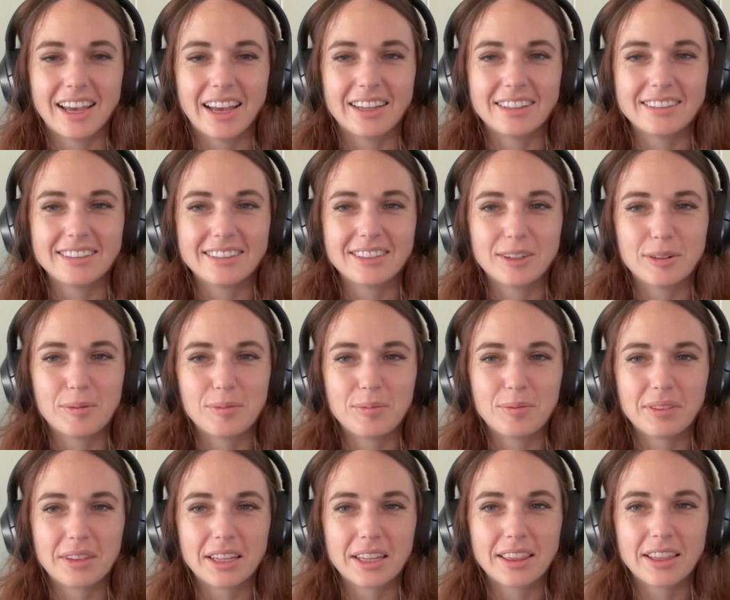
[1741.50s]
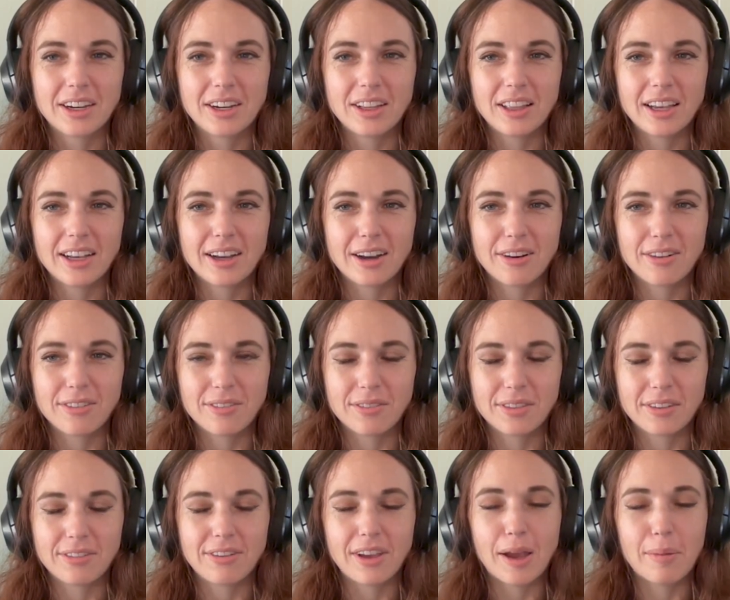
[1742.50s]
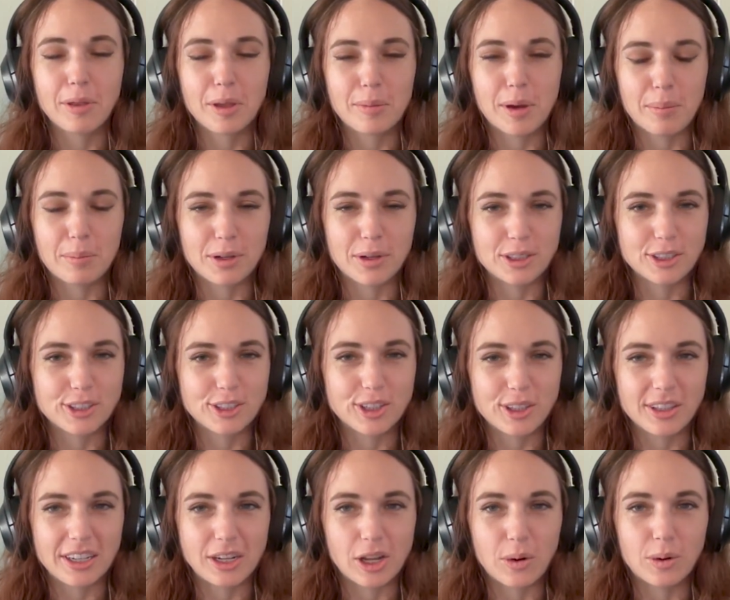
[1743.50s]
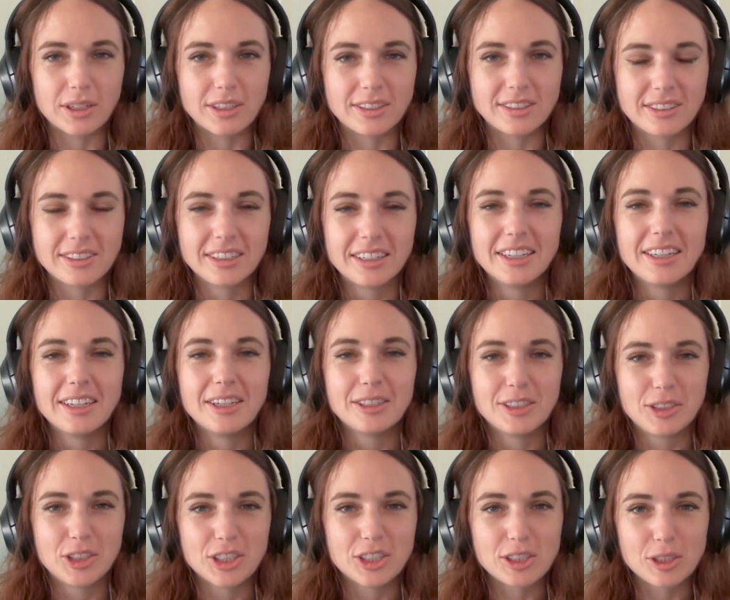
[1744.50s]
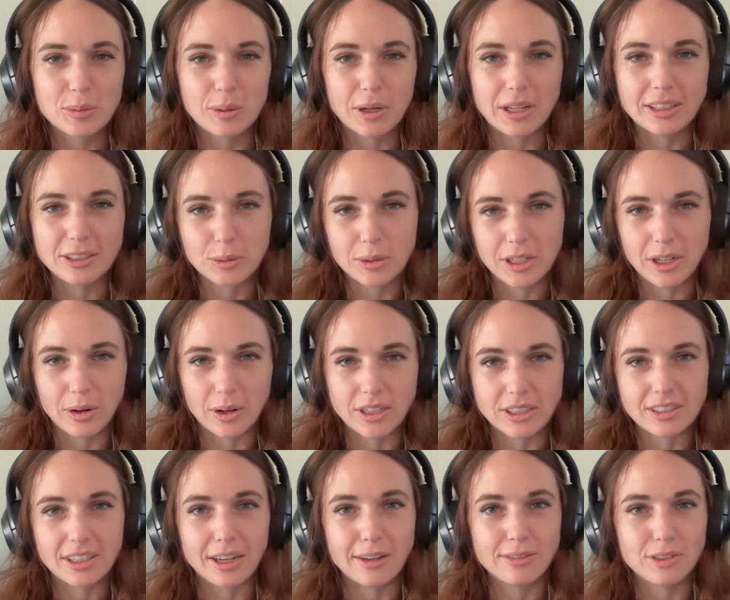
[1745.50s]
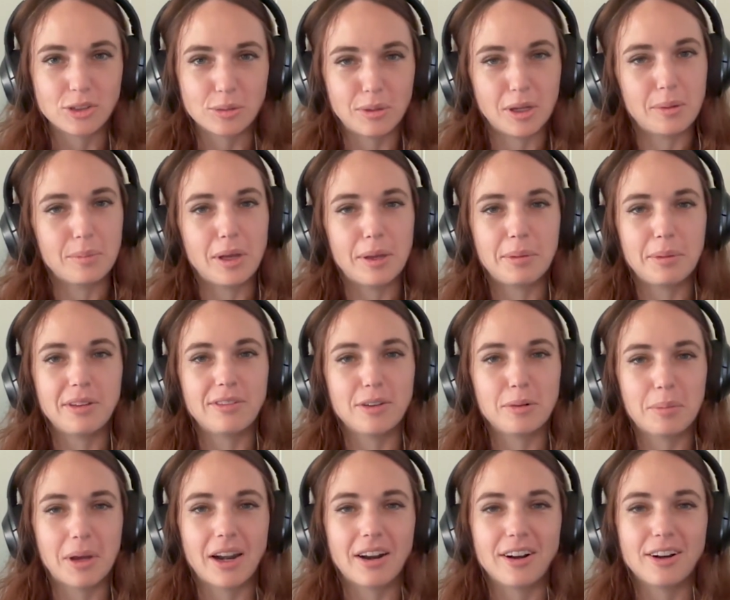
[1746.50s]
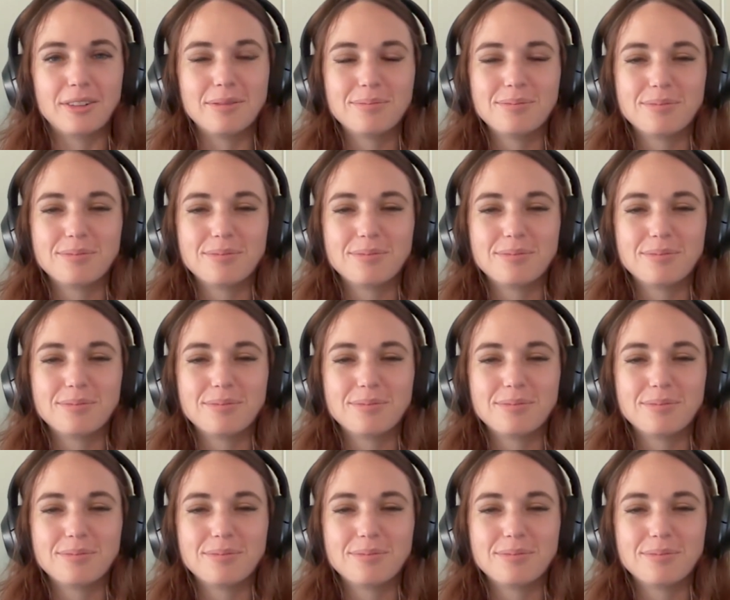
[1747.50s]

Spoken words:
Yeah. So they're like our family members, so they know us just as well as we know ourselves, or maybe even better.